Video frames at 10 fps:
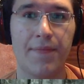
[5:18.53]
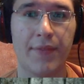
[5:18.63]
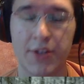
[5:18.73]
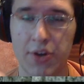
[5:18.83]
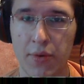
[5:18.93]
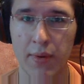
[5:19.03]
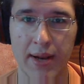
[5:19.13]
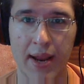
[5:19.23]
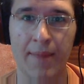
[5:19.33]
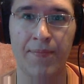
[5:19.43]

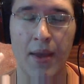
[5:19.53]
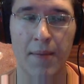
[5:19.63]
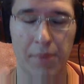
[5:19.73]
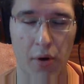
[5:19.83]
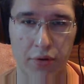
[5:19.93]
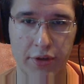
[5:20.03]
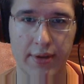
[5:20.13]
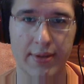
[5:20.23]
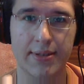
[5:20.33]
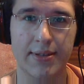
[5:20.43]
jewelry,
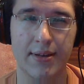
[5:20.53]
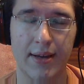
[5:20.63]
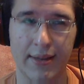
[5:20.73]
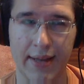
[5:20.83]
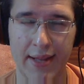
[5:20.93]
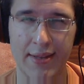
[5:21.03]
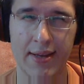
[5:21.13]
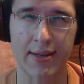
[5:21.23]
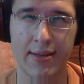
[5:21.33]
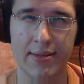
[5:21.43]
potions,
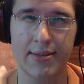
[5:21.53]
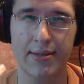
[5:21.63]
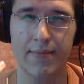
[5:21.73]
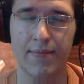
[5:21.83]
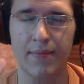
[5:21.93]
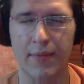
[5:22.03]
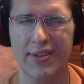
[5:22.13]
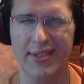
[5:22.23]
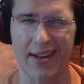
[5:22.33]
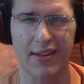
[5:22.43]
ingredients,
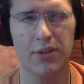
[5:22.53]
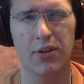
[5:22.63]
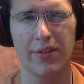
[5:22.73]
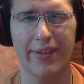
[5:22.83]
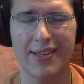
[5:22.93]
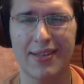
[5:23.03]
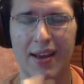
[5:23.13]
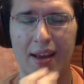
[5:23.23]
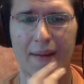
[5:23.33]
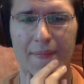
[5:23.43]
mostly, not always,
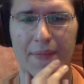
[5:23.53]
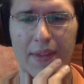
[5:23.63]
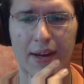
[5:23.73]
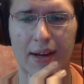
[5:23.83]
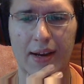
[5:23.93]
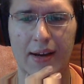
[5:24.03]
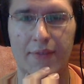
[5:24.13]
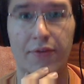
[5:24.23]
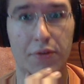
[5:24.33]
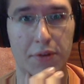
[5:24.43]

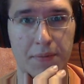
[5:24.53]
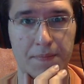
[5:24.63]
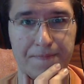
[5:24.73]
food,